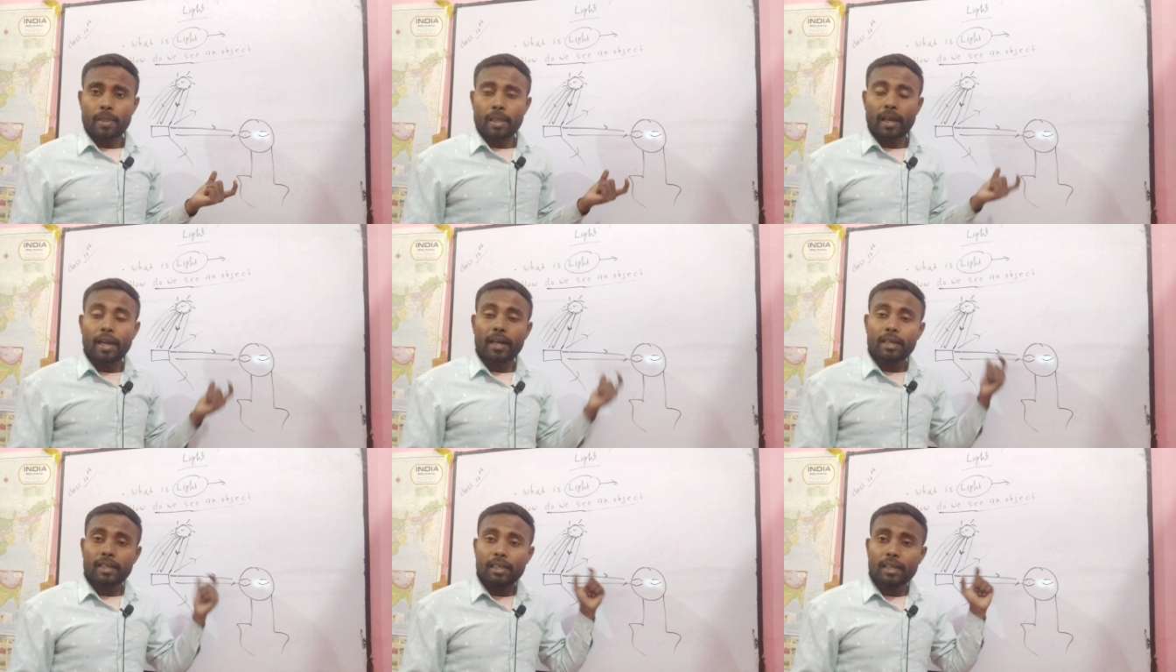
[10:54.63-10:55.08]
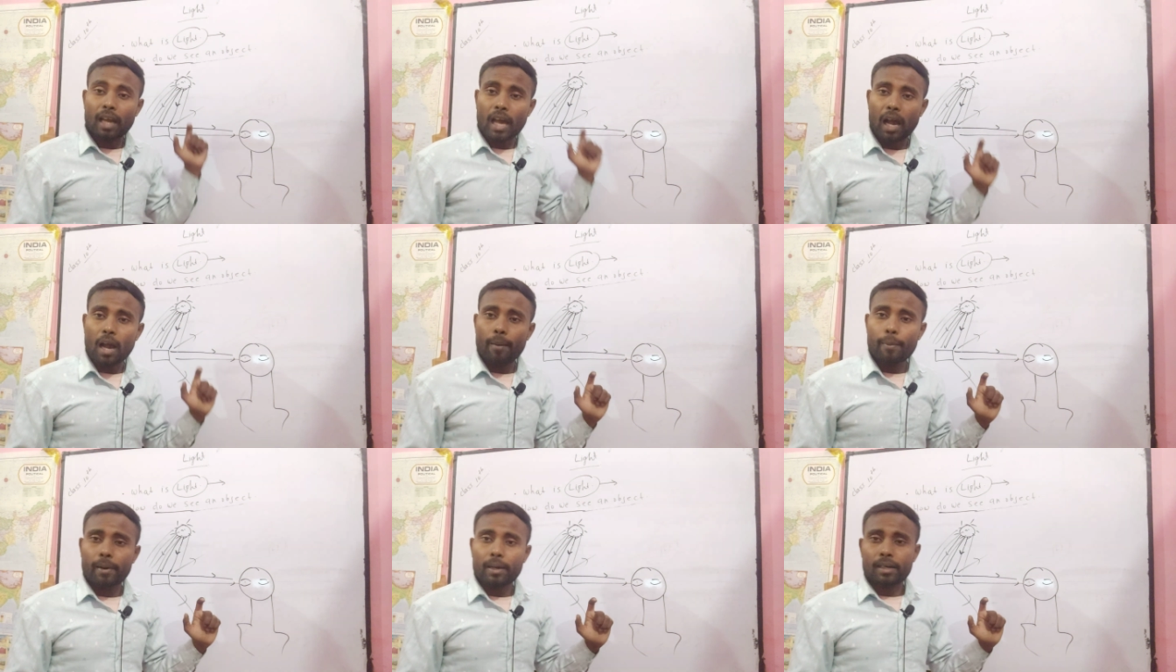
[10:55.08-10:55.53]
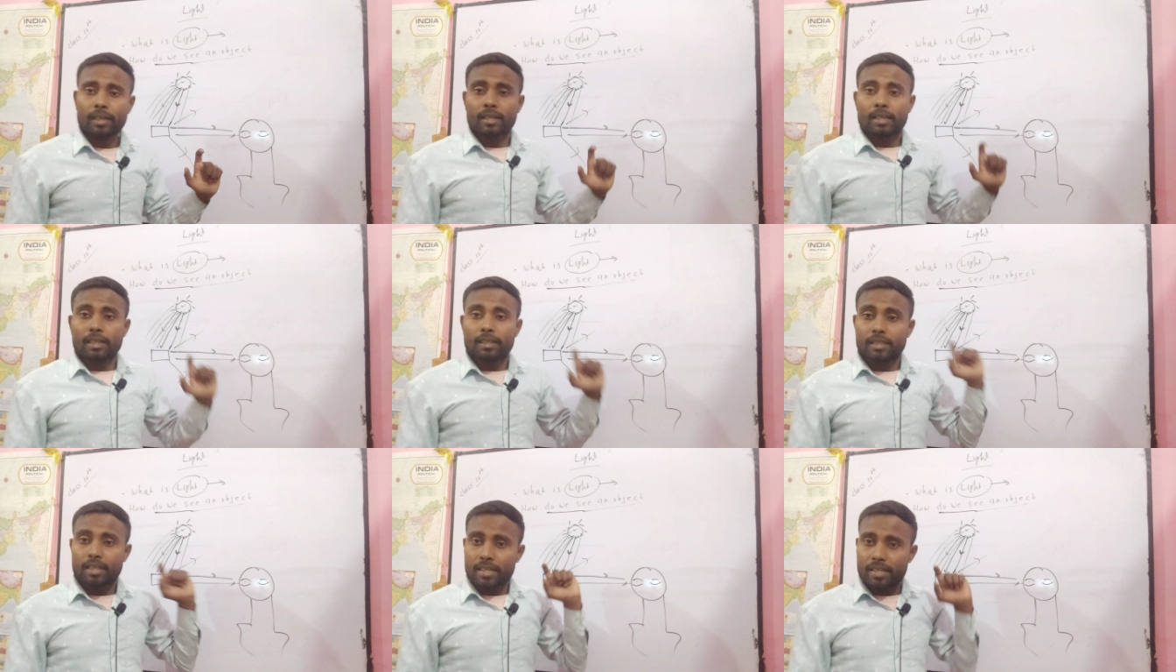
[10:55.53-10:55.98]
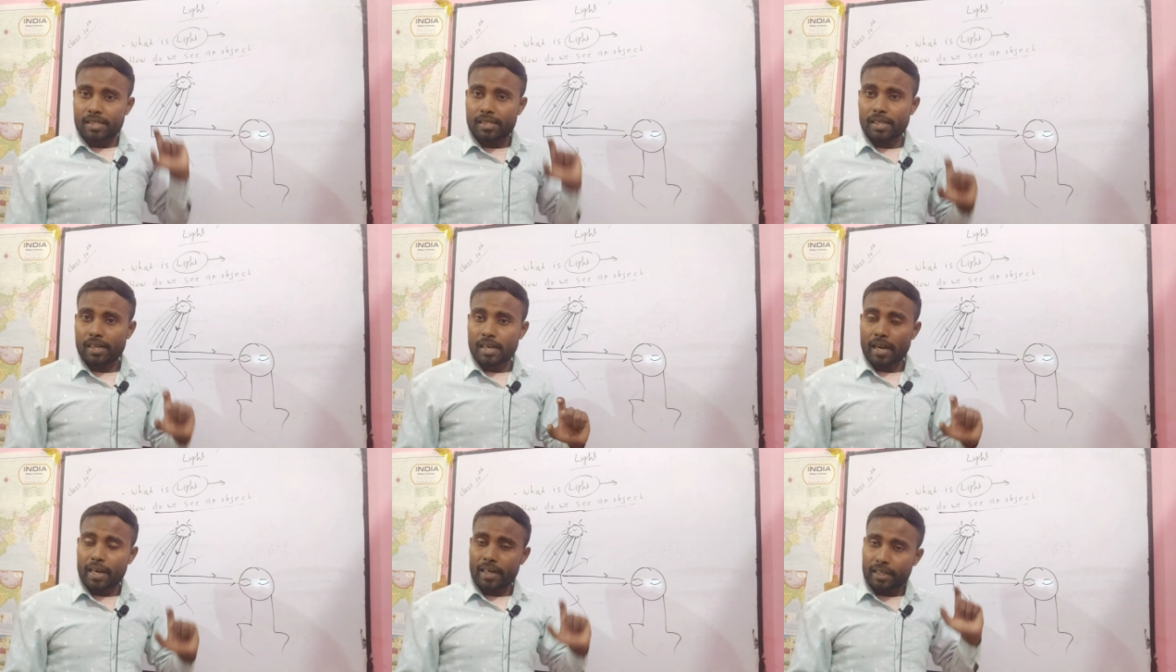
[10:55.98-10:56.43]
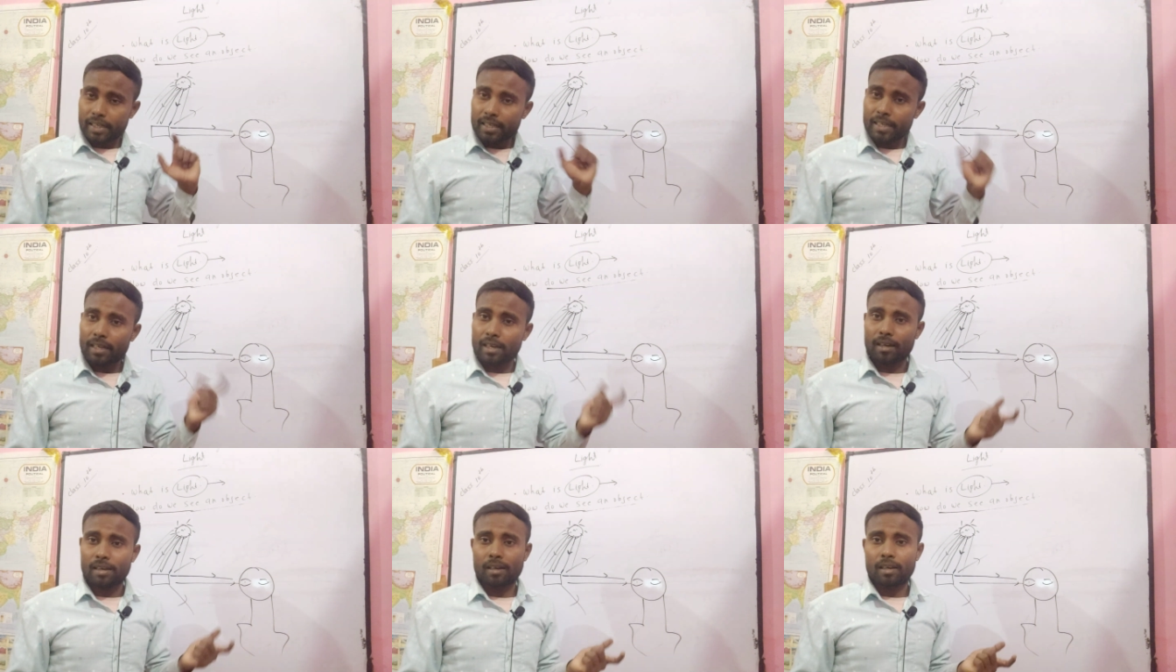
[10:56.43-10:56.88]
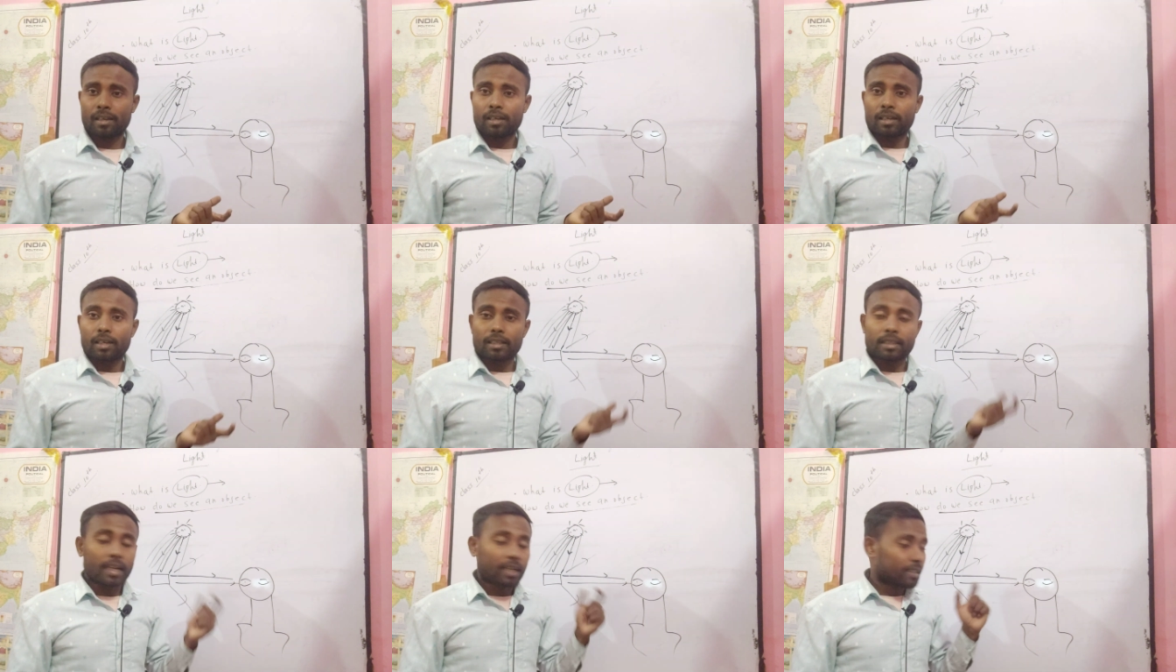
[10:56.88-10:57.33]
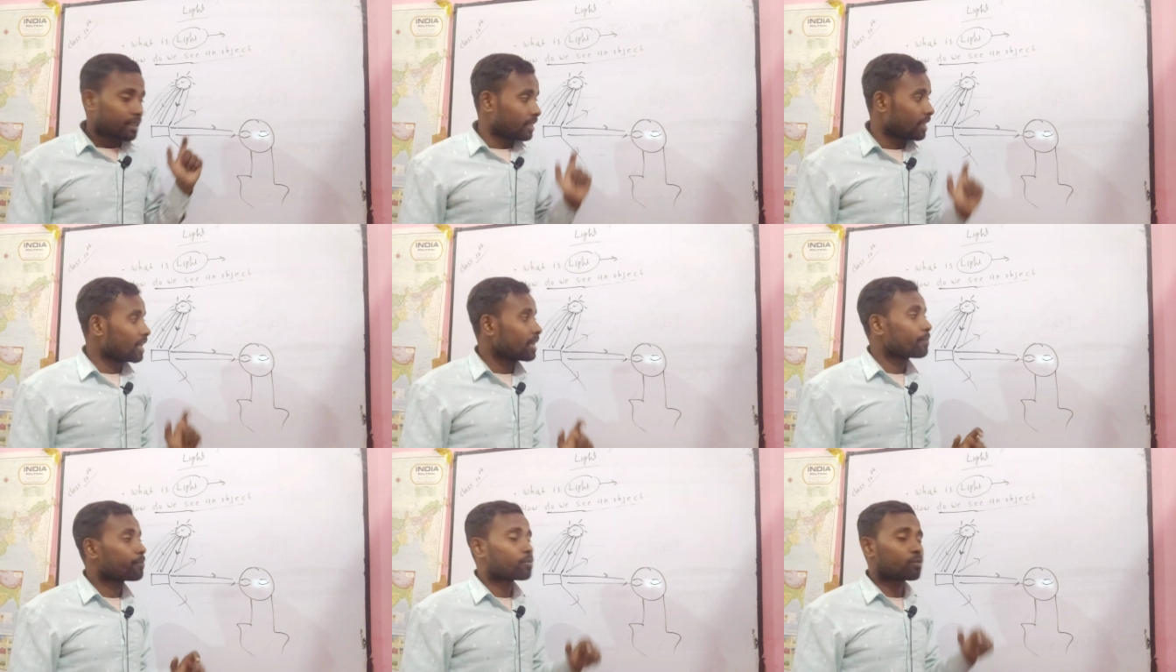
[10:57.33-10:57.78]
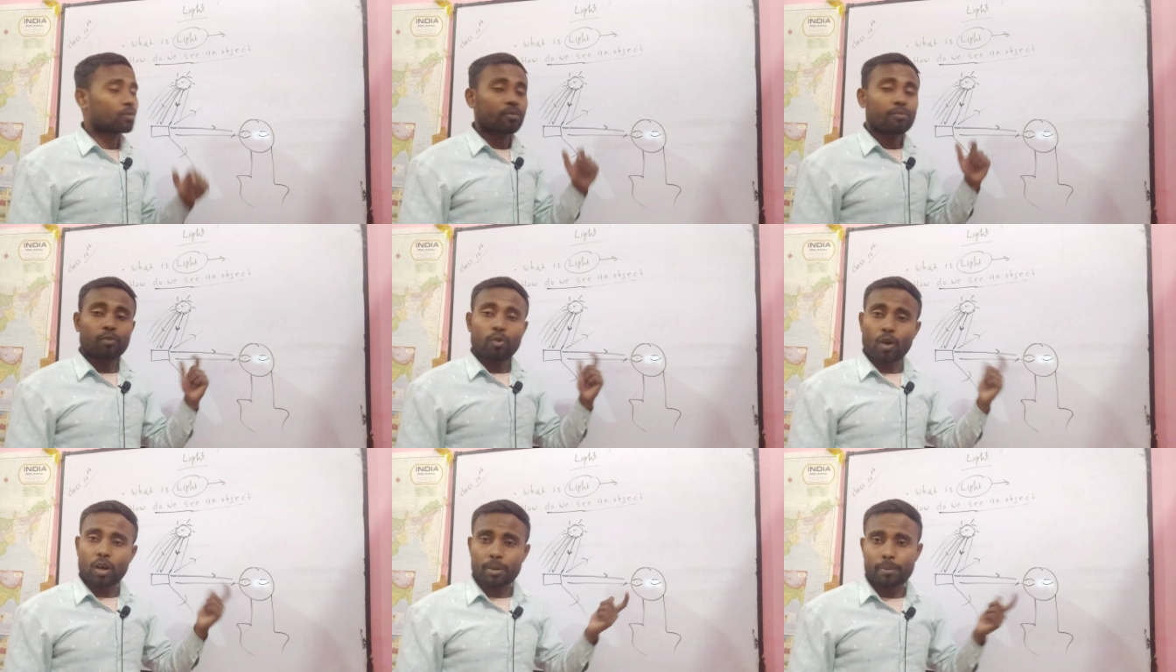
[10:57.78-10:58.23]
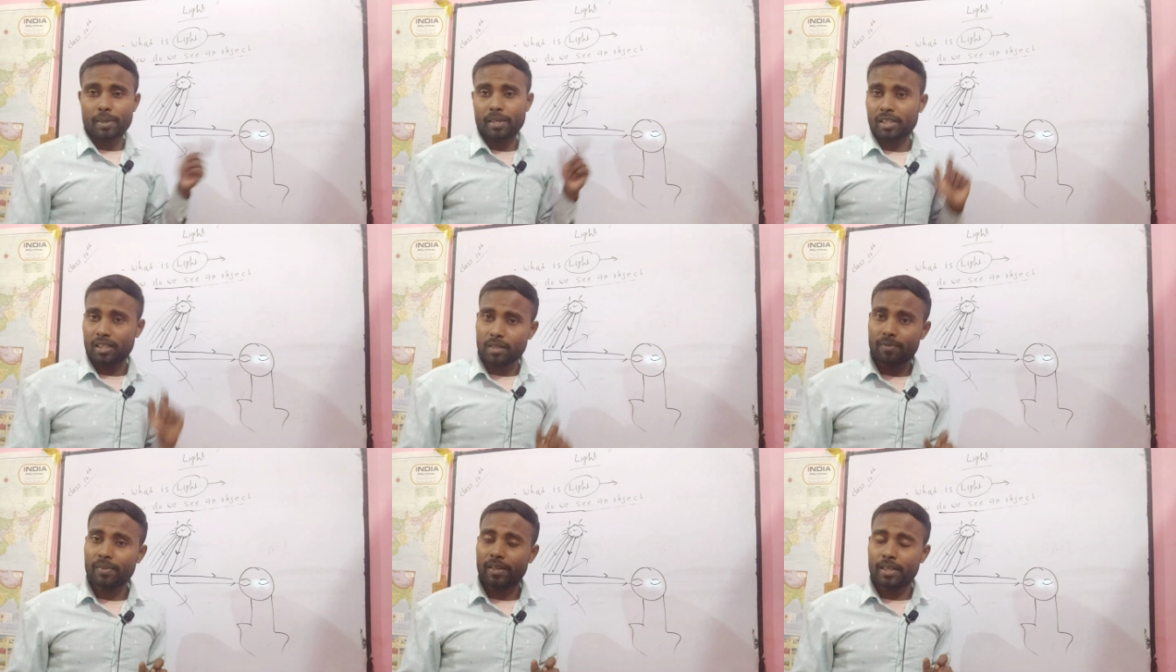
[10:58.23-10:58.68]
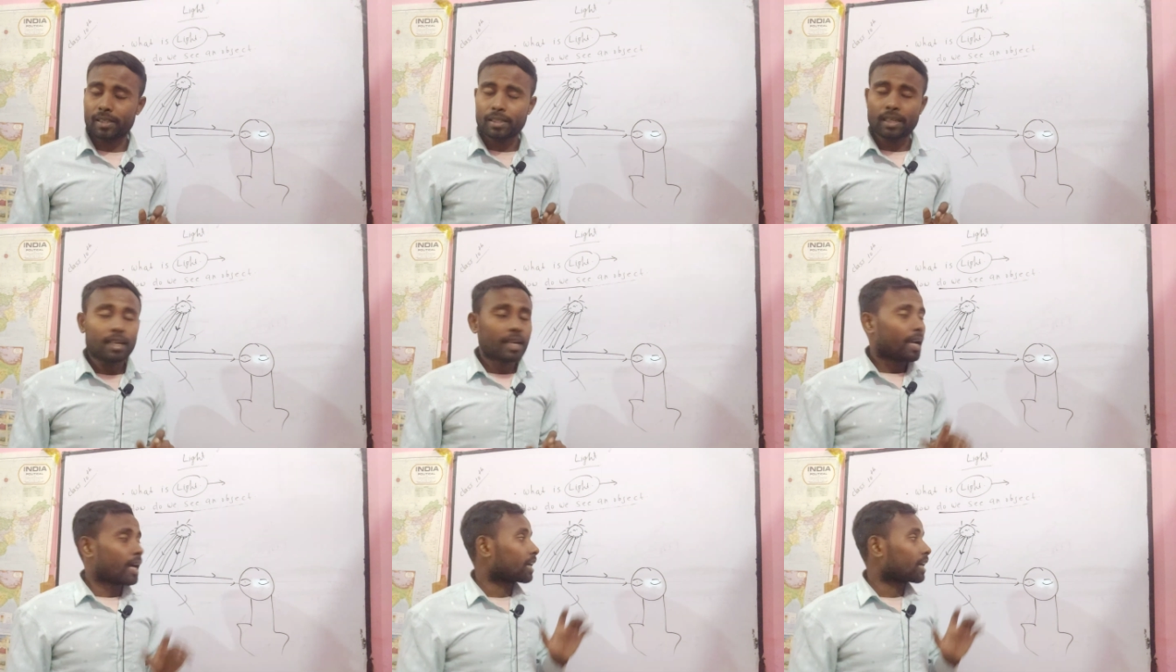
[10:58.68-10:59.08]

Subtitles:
and in our there is a retina that helps to form an image,